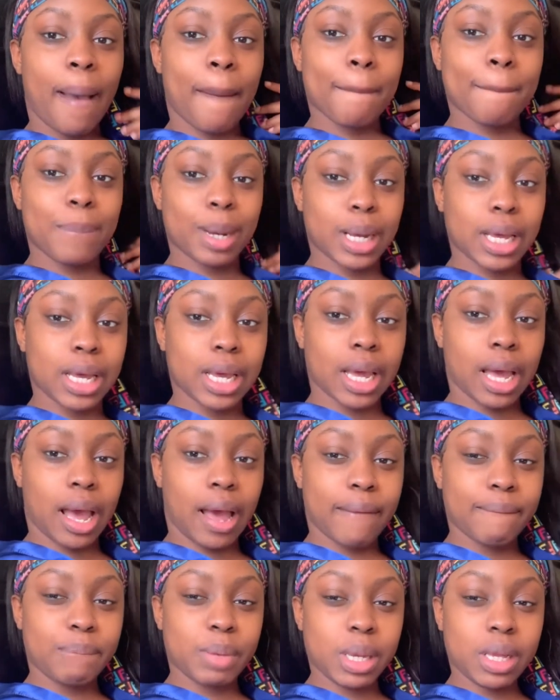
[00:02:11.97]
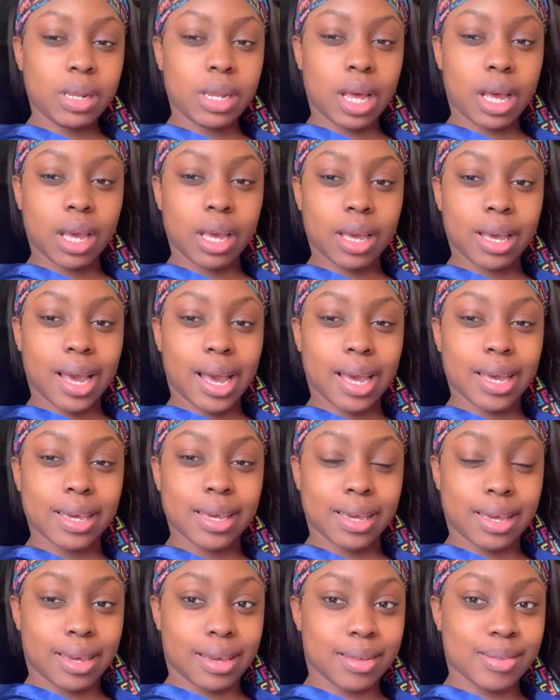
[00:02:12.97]
But I feel like I
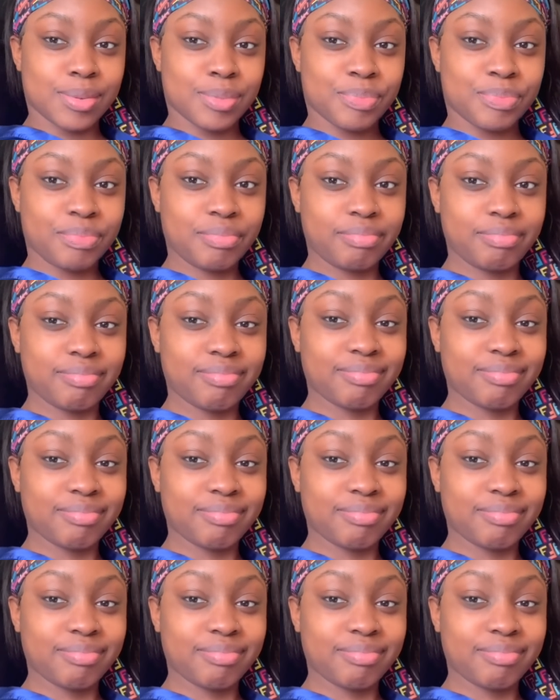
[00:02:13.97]
am.